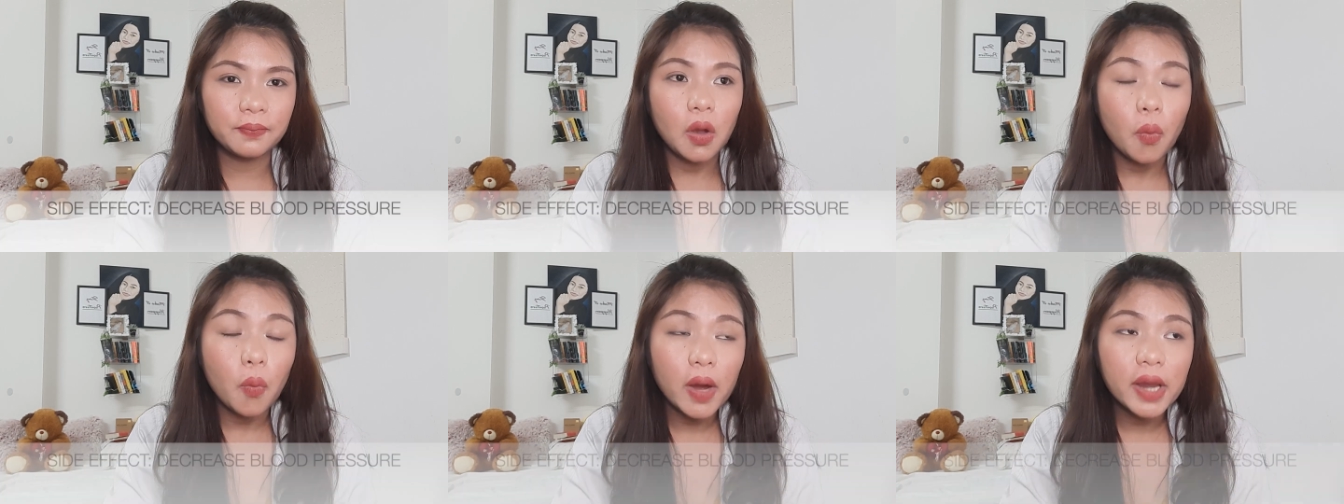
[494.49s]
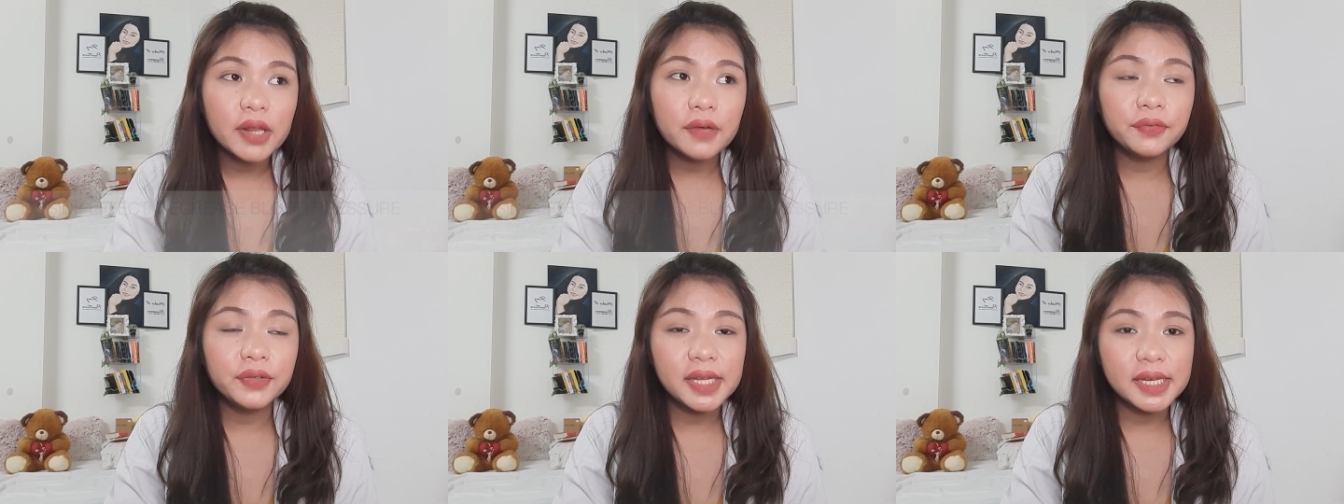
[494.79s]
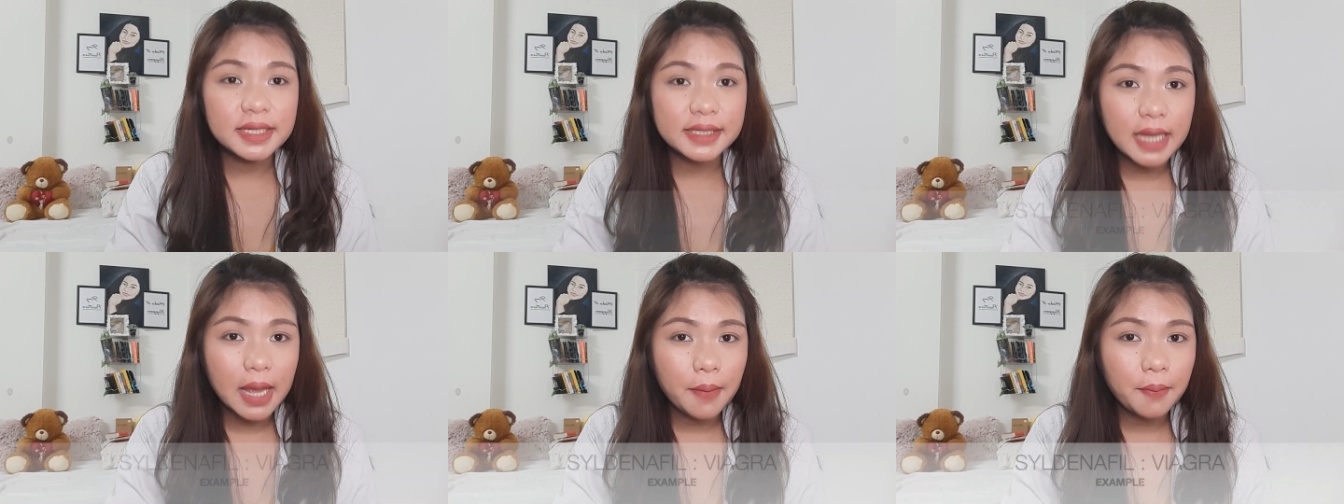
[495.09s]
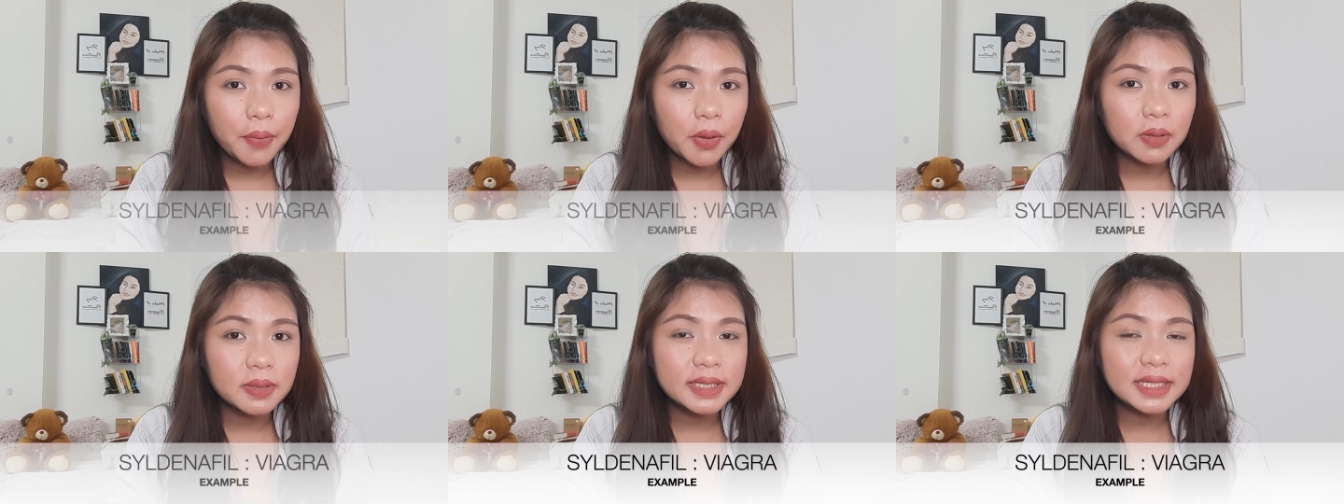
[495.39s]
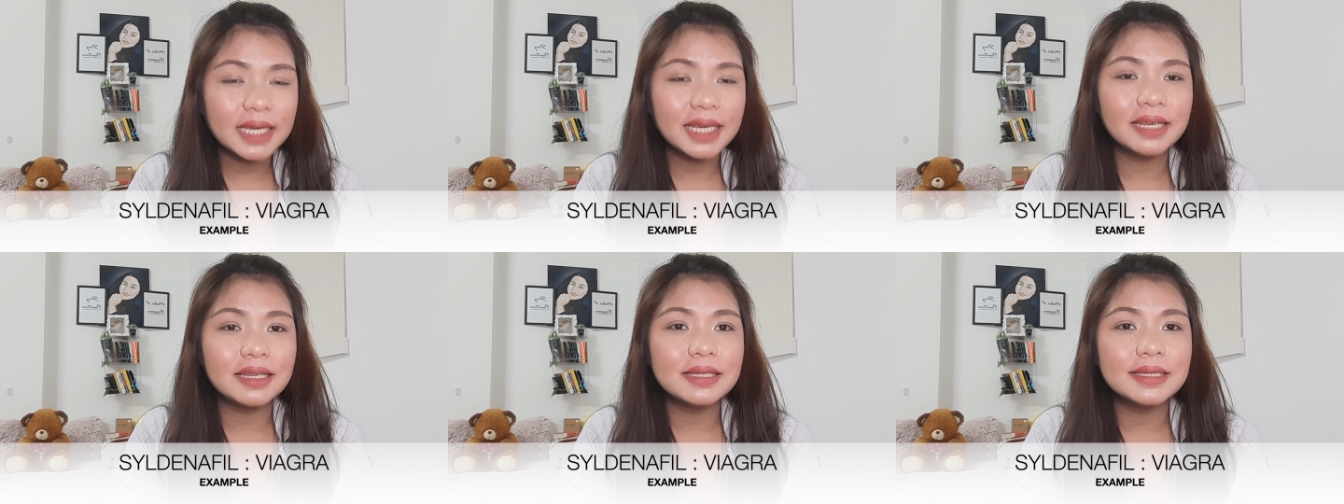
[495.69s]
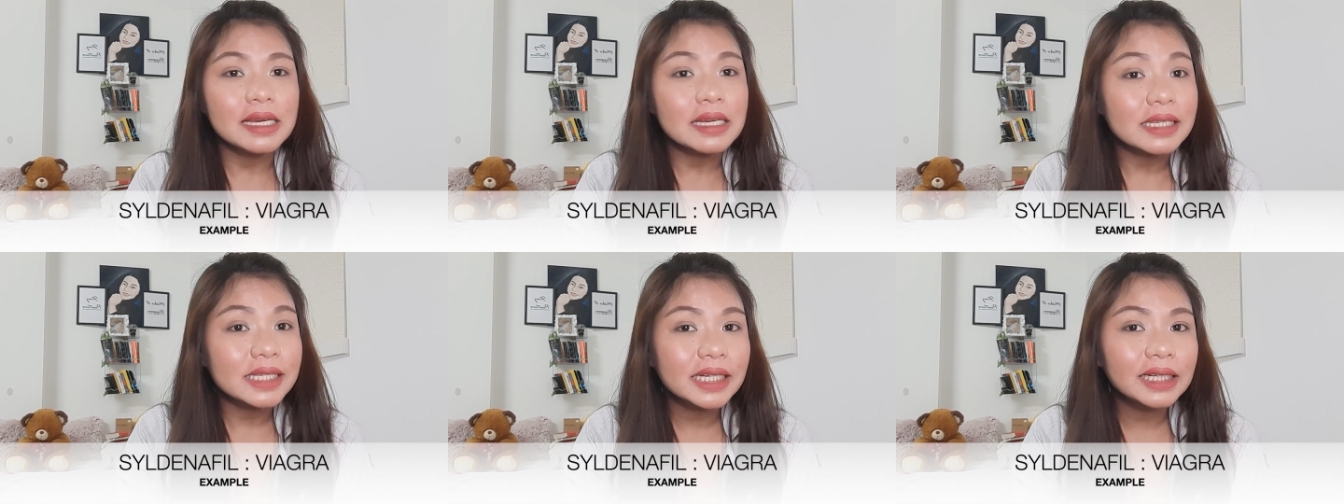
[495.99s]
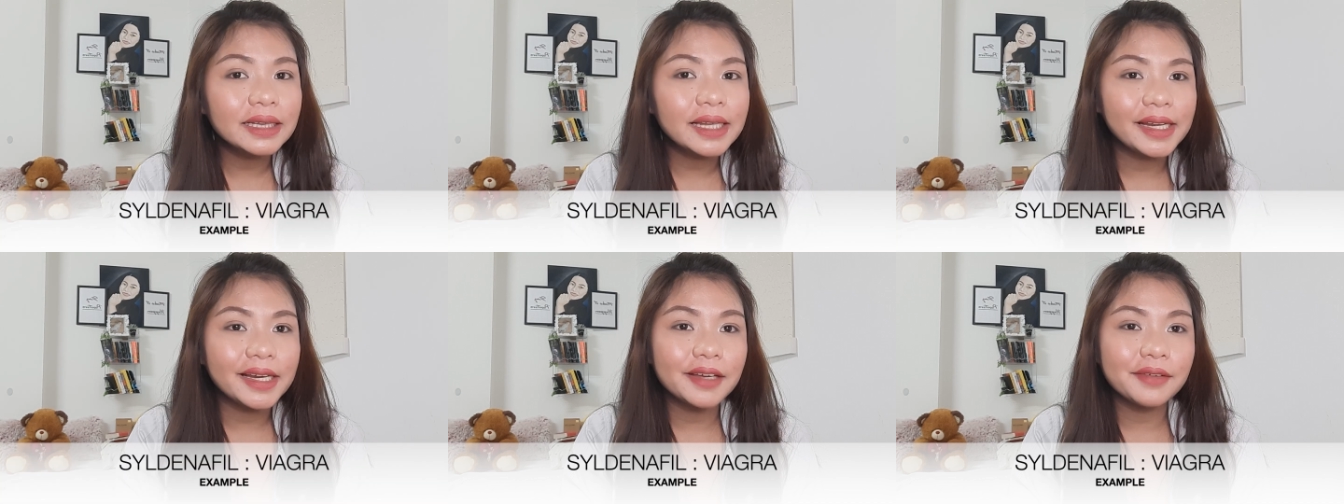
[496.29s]
One of the examples is
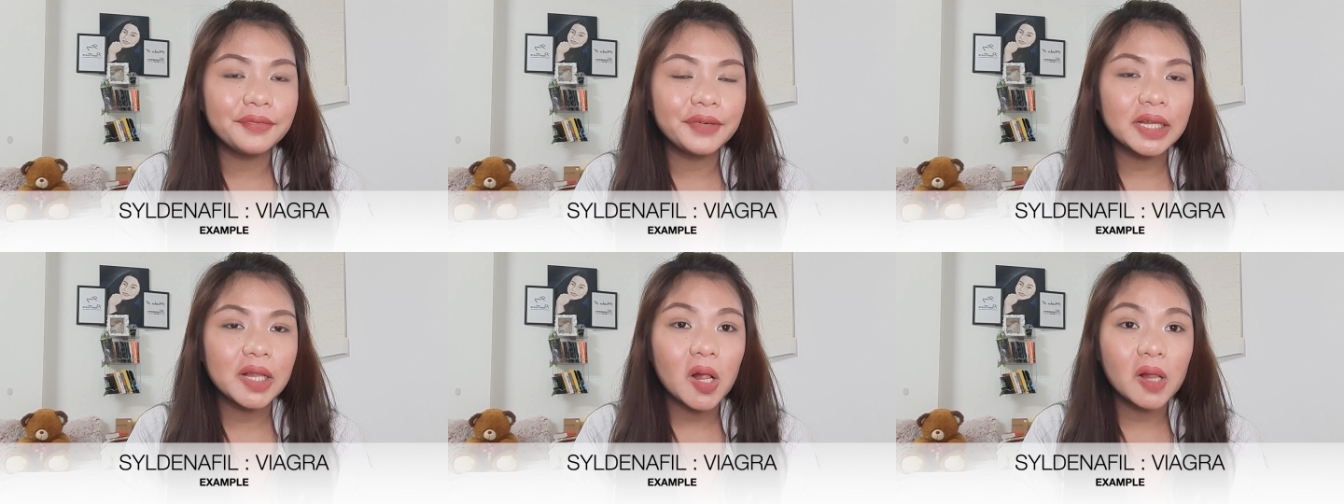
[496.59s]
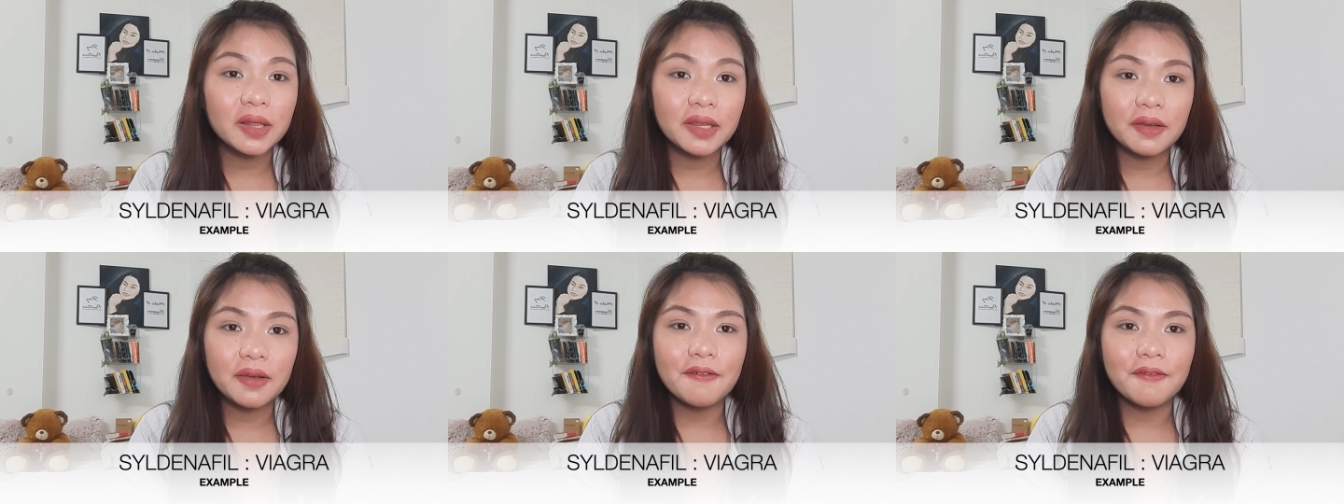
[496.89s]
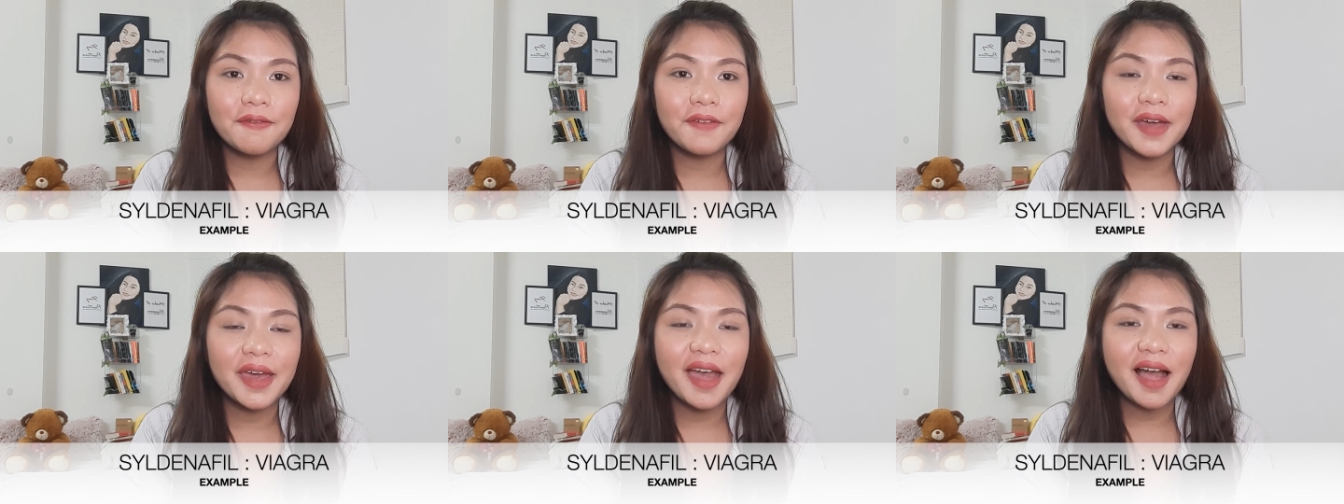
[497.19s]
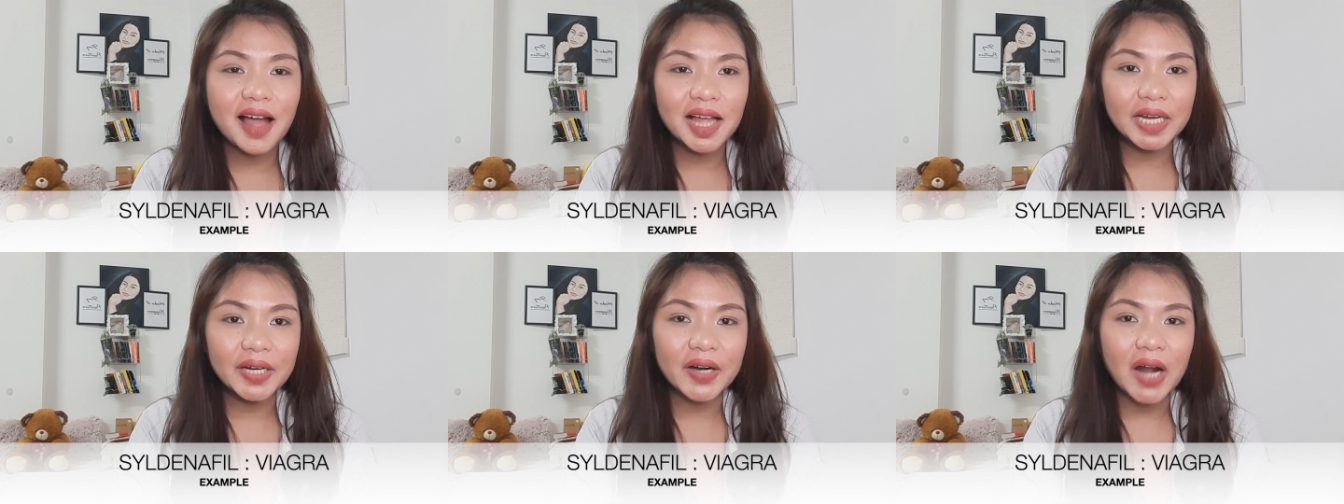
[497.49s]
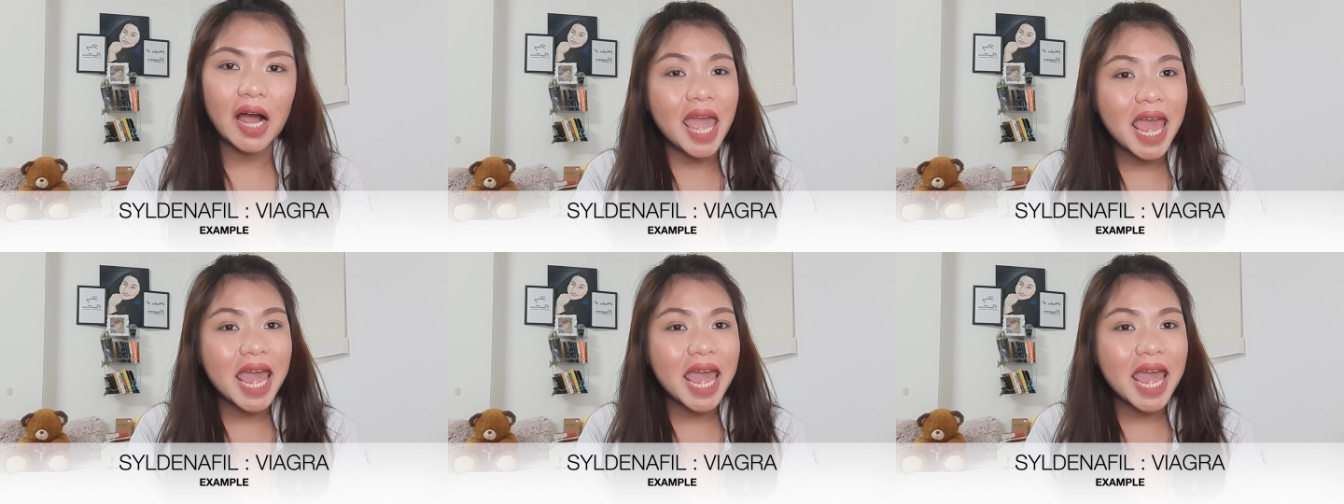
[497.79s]
sildenafil or the Viagra.